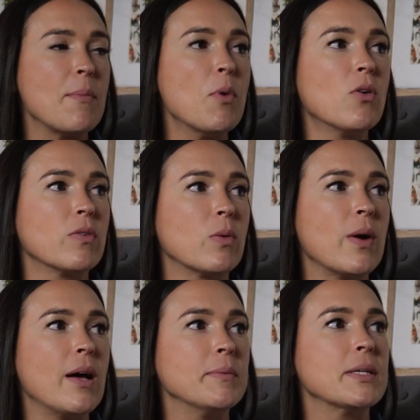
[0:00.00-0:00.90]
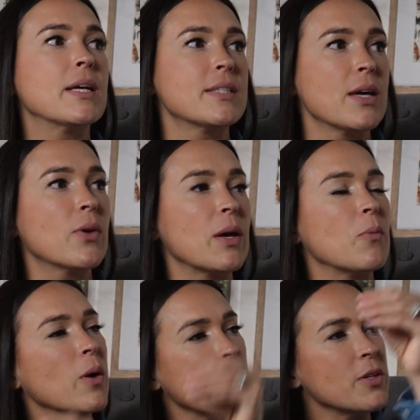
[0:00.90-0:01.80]
I'm overwhelmed. And I'll say, okay,
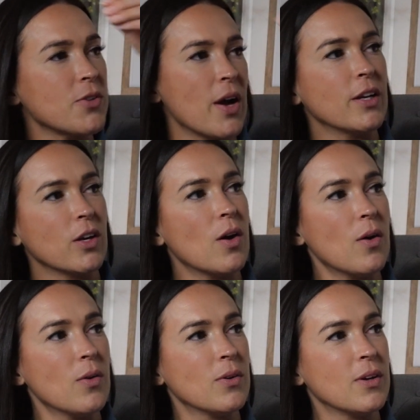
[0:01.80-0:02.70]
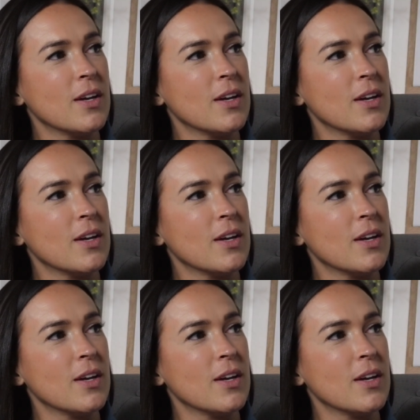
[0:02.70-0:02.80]
where are we trying to go?